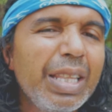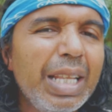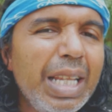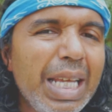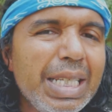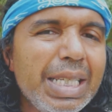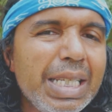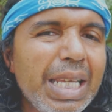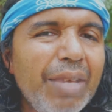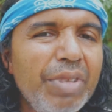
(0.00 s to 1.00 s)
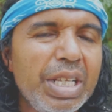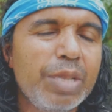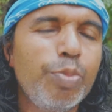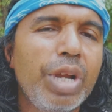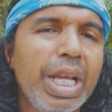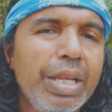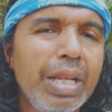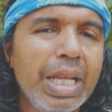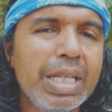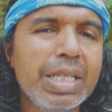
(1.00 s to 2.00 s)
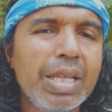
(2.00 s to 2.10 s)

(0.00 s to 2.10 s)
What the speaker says: the lens is, given it's a brand new lens.